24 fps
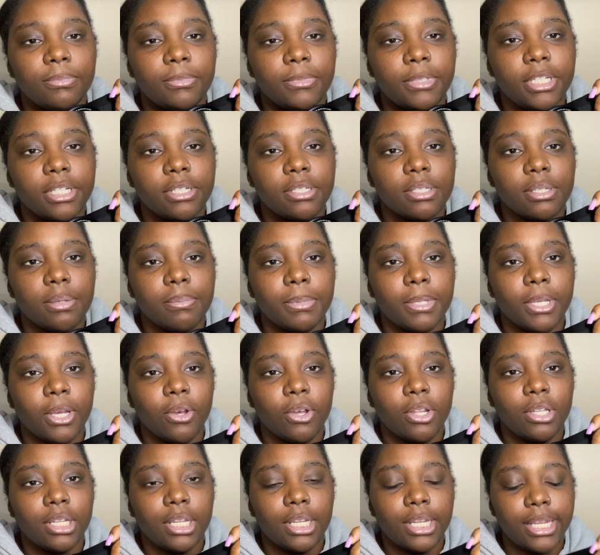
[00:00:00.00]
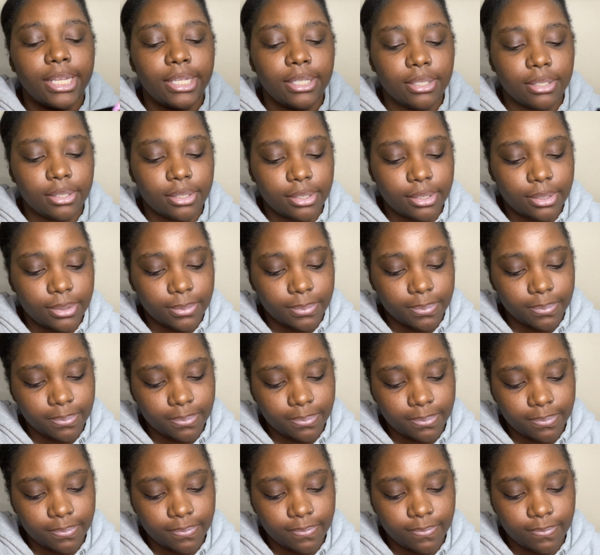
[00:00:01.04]
there's something on the lens.
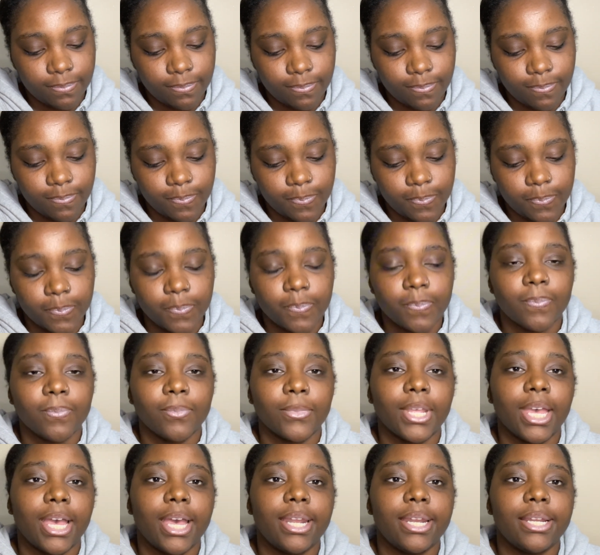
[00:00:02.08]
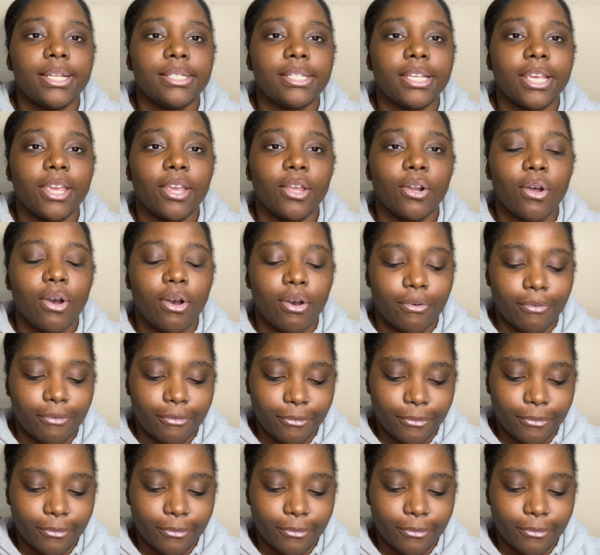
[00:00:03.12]
I didn't take it off.